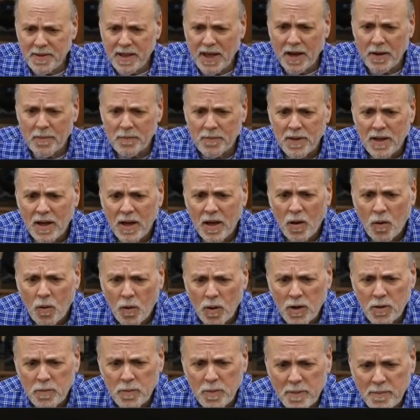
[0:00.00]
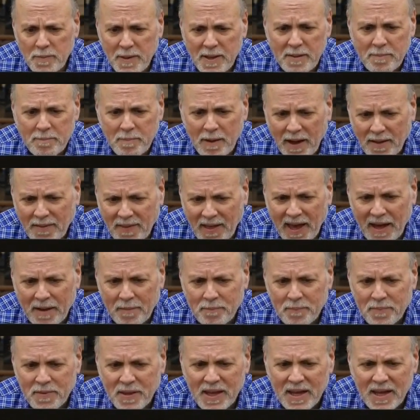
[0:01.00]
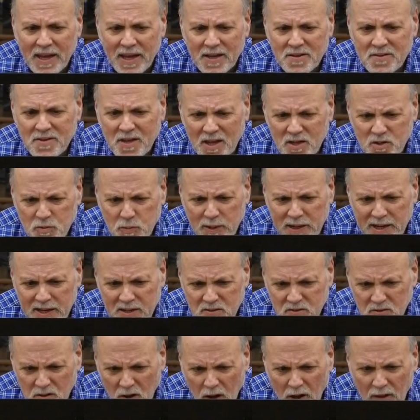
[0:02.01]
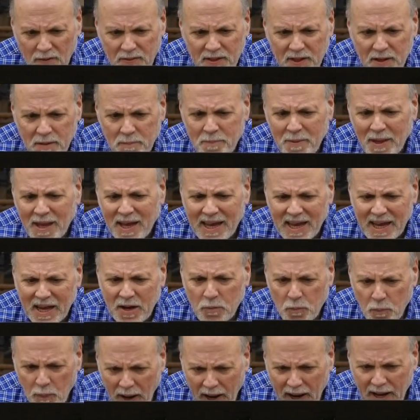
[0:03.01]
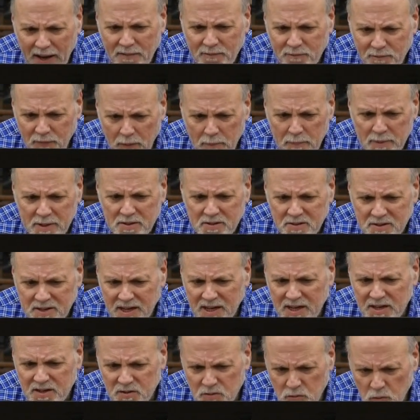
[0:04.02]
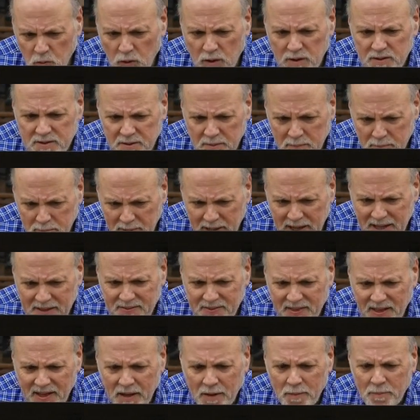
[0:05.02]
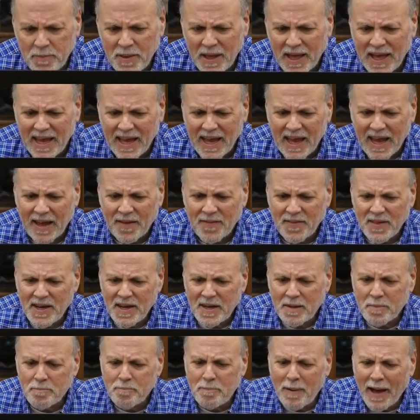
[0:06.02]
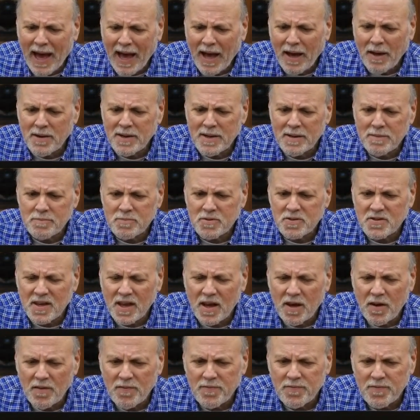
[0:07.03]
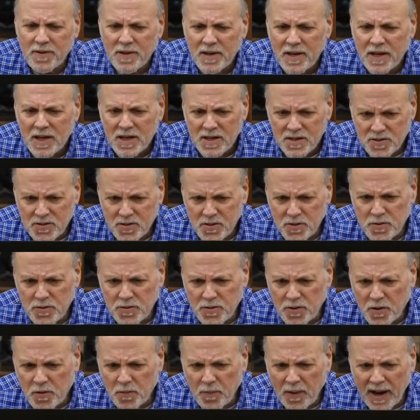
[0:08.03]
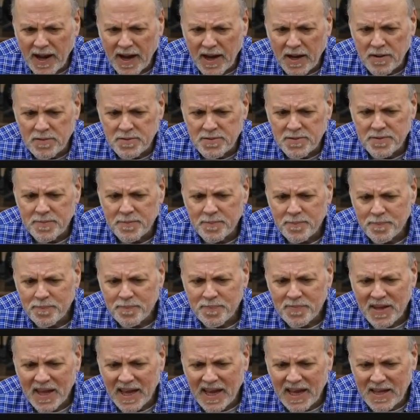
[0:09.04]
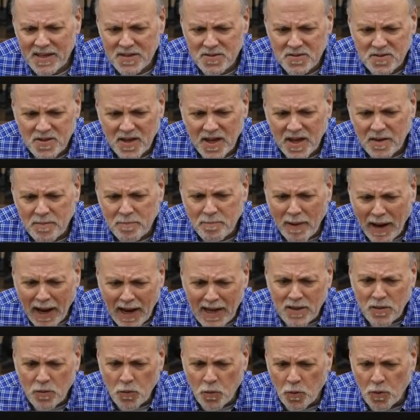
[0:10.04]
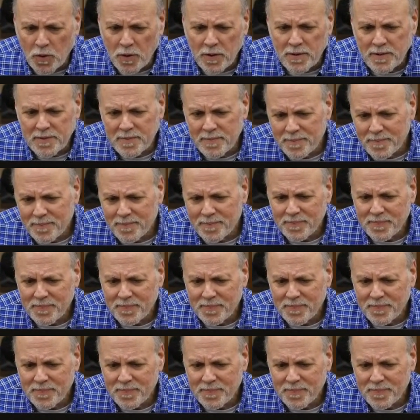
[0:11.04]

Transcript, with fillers: Now, what do we mean by that? It says, When he saw them, he ran from his tent door to meet them, and then he bowed himself to the ground and said, My Lord,